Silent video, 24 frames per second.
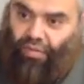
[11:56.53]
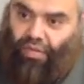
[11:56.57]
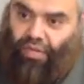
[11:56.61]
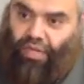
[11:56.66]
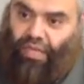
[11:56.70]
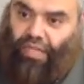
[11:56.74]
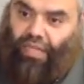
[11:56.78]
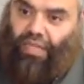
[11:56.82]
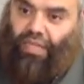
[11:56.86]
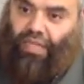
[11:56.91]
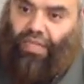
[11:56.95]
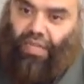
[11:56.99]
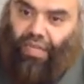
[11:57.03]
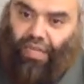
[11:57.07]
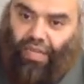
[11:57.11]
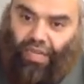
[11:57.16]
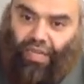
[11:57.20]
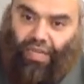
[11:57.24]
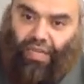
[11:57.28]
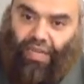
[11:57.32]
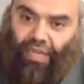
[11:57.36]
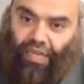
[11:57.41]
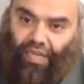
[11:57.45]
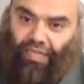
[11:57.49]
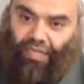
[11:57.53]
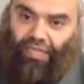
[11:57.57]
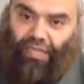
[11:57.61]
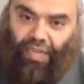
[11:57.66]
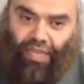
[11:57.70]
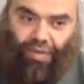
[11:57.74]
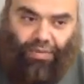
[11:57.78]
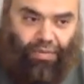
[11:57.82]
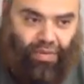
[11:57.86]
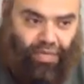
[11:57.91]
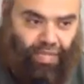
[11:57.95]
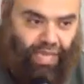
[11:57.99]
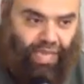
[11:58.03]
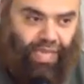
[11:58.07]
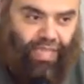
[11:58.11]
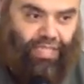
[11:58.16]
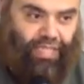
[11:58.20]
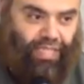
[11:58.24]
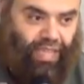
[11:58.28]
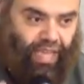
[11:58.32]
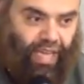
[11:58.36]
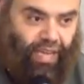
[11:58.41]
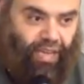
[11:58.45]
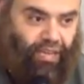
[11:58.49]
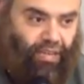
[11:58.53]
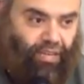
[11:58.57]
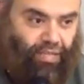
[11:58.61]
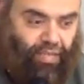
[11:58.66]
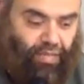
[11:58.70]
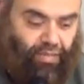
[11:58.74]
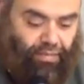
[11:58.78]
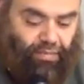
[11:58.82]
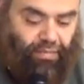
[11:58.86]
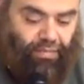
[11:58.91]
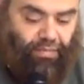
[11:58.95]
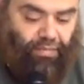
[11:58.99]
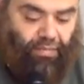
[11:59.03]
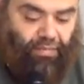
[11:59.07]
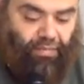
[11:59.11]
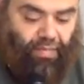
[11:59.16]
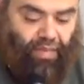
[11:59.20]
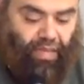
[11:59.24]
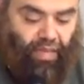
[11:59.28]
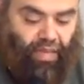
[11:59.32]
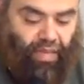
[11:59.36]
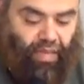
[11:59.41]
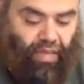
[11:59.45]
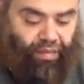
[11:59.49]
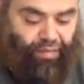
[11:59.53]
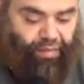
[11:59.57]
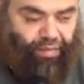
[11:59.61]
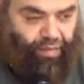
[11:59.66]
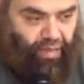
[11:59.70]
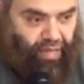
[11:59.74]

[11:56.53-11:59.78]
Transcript: When he is there, when he has the energy. If